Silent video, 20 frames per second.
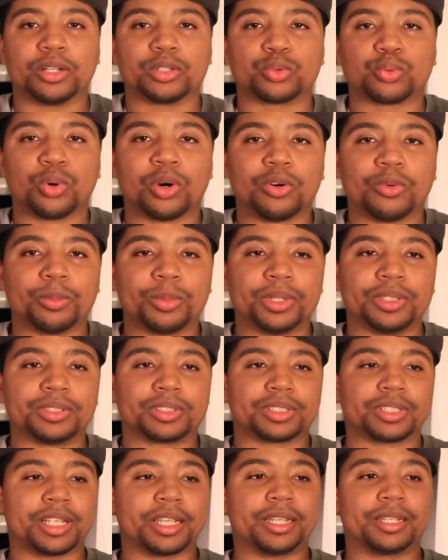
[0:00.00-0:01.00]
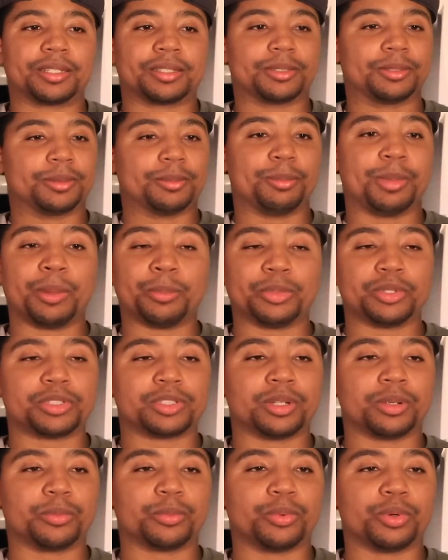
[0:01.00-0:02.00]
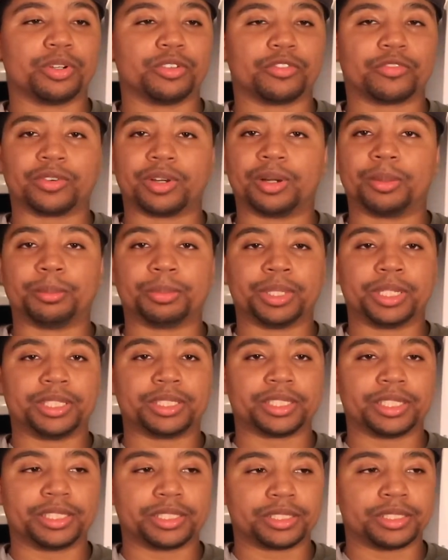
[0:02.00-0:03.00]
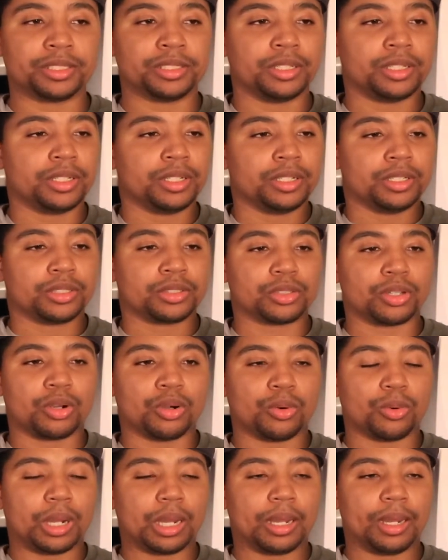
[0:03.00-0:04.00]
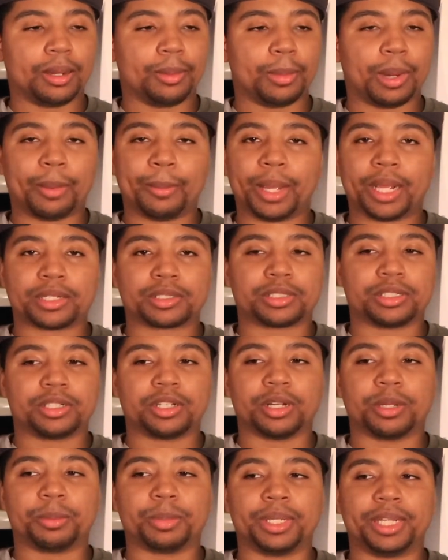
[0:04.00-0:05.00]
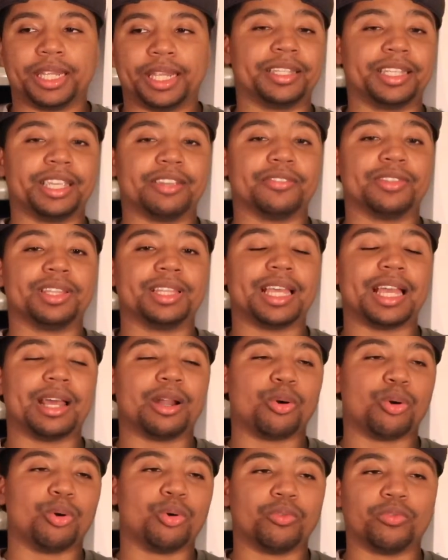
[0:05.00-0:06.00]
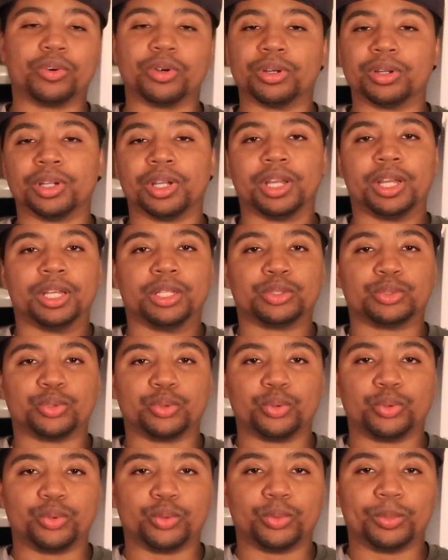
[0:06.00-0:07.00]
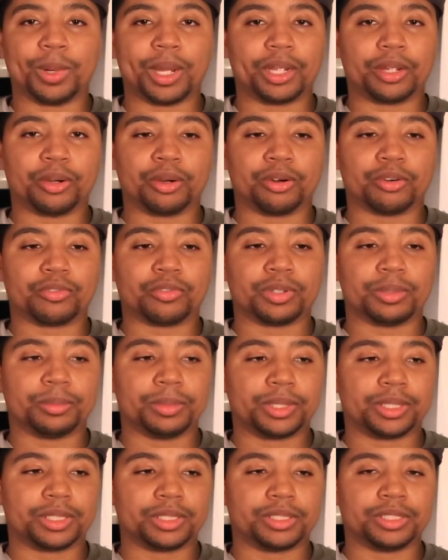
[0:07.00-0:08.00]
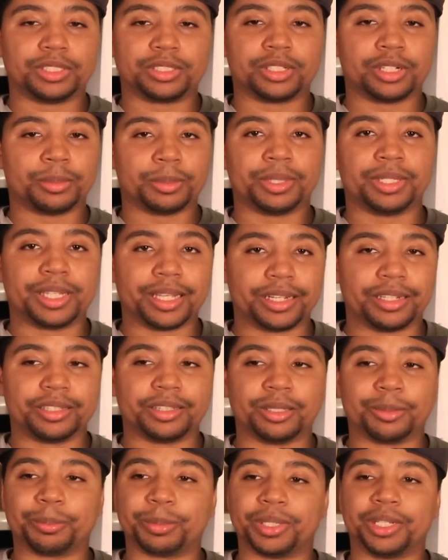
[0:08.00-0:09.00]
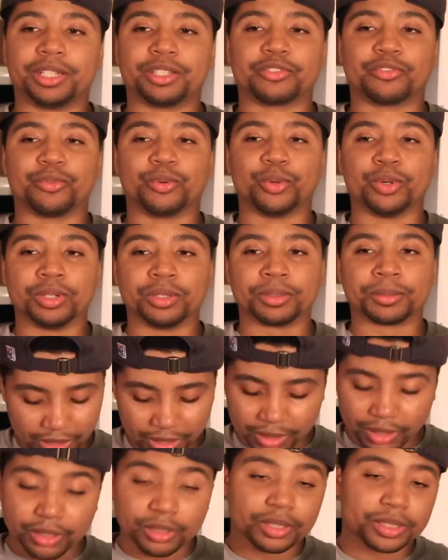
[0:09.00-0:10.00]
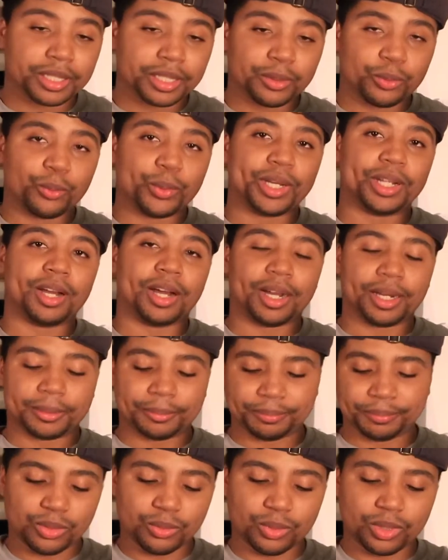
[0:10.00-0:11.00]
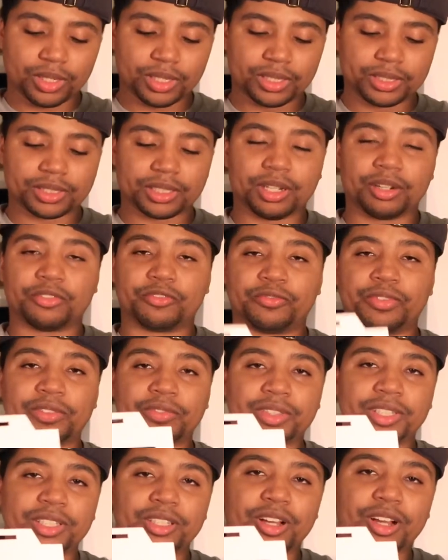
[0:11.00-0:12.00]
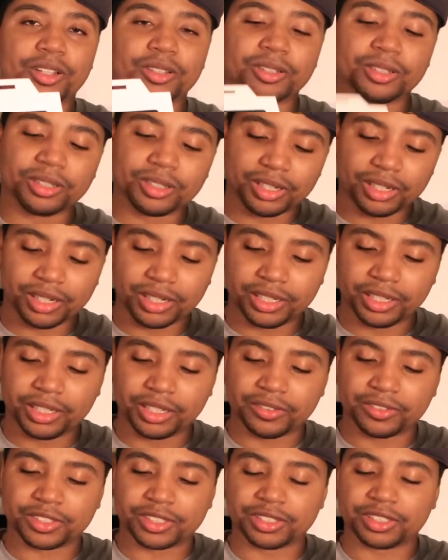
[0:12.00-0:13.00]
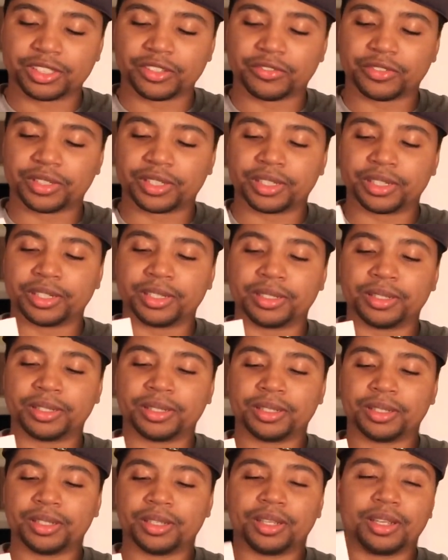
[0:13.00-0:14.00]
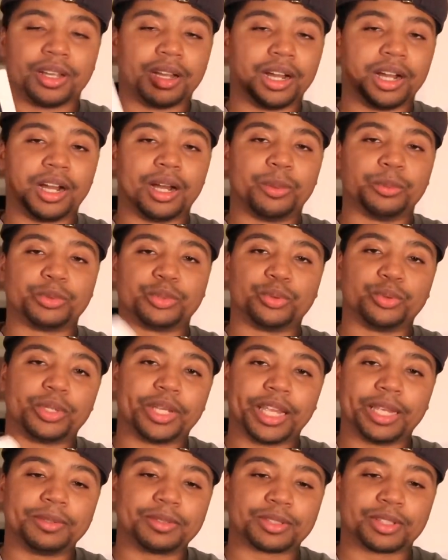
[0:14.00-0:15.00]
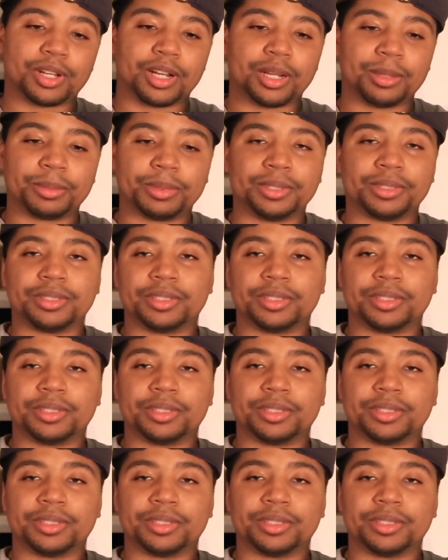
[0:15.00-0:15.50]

a 12 months like membership with um, PlayStation, so um, I'm actually gonna be giving that over to my girlfriend because she's gonna be getting the PS4. Another thing we got was a $50 gift certificate um, to GameStop